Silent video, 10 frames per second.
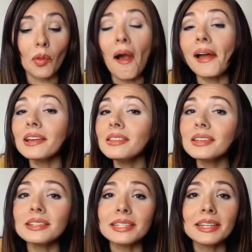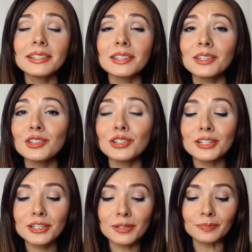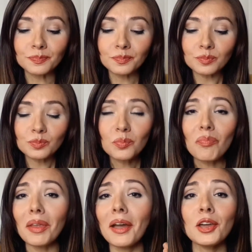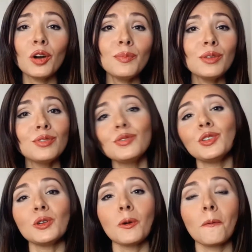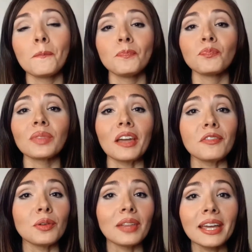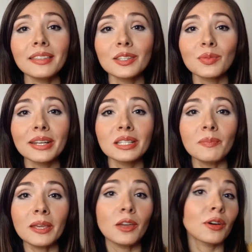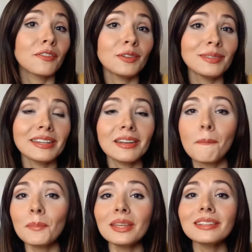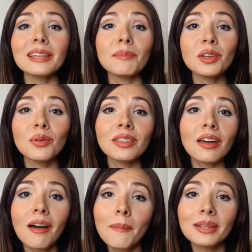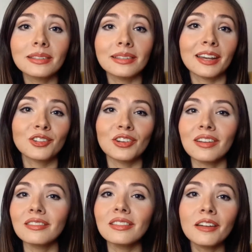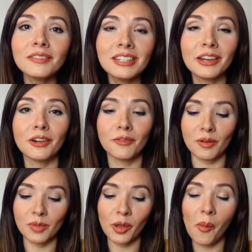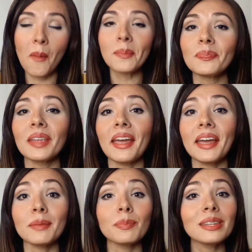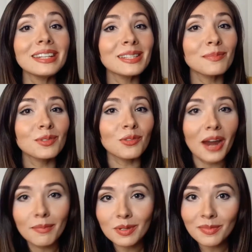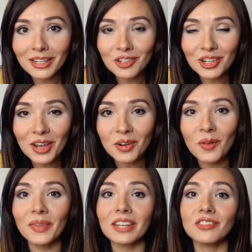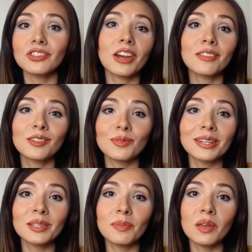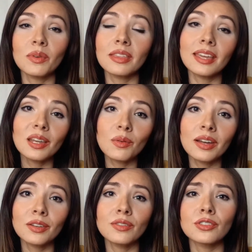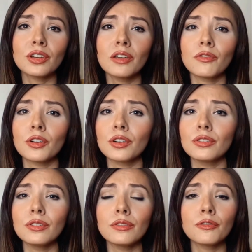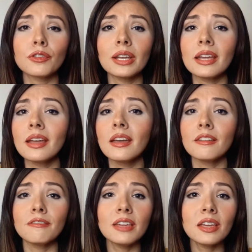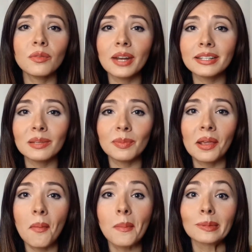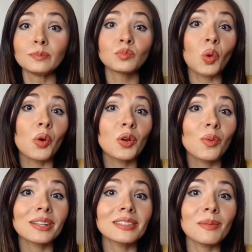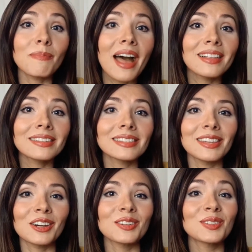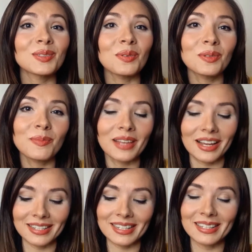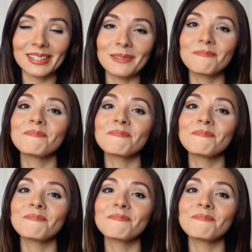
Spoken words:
I think it tastes delicious. I hope you do too. If you like this recipe or if you didn't, please let me know in the comments section. I'd love to hear from you. And please subscribe to my channel and share this recipe with anyone who's looking for a gluten-free, vegan recipe or who wants to balance their solar plexus.